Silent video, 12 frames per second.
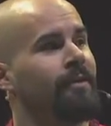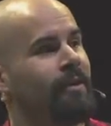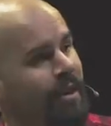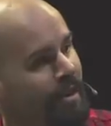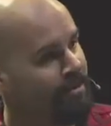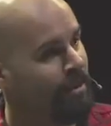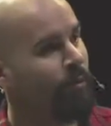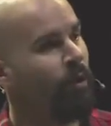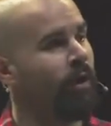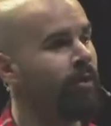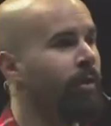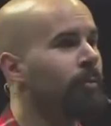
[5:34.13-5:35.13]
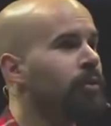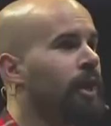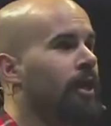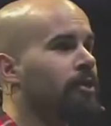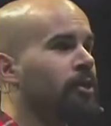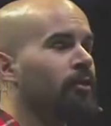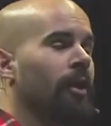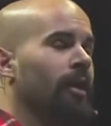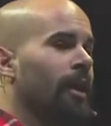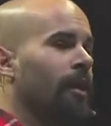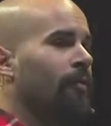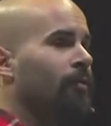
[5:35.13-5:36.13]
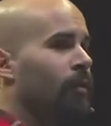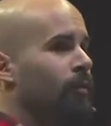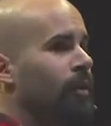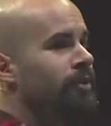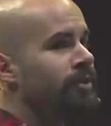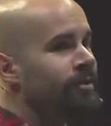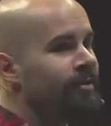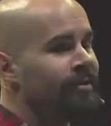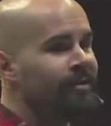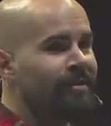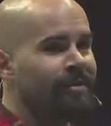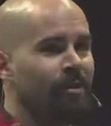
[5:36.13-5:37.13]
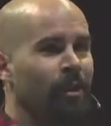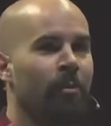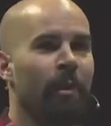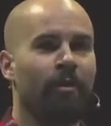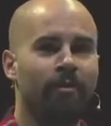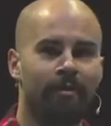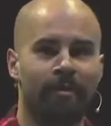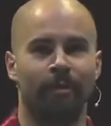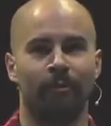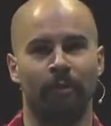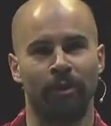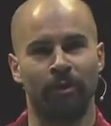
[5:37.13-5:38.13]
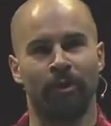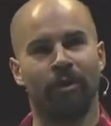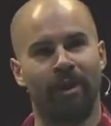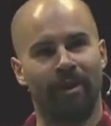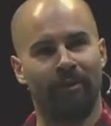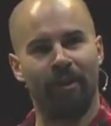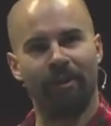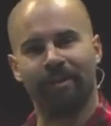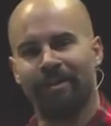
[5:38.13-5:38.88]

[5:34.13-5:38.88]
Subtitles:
Yes, I'm wearing a lumberjack shirt right now for a reason. It's all about, what you look like, right?